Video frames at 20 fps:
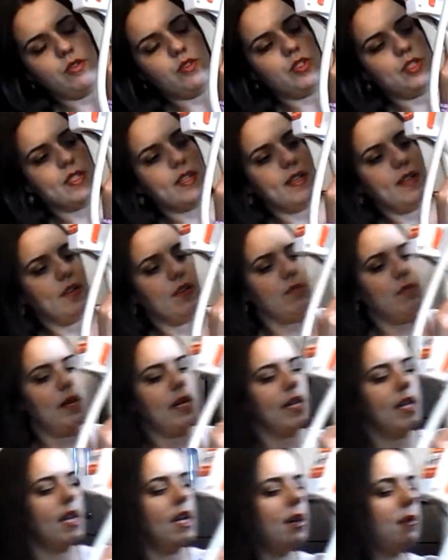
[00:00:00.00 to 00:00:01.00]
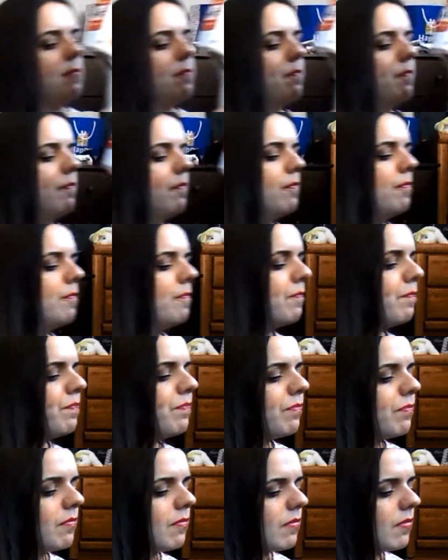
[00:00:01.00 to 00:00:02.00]
Just a little monkey.
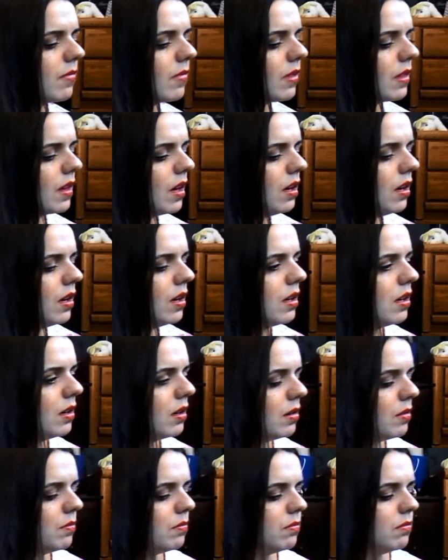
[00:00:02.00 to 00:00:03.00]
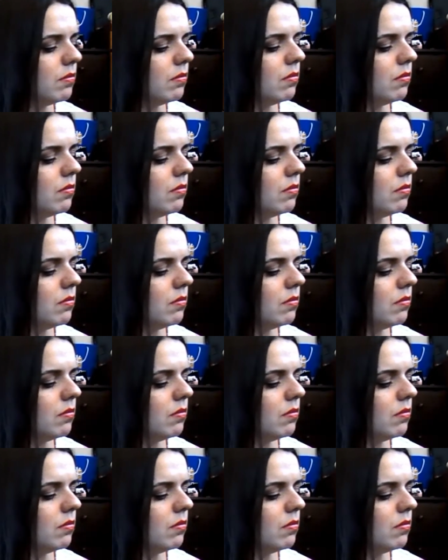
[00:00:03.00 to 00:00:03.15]
I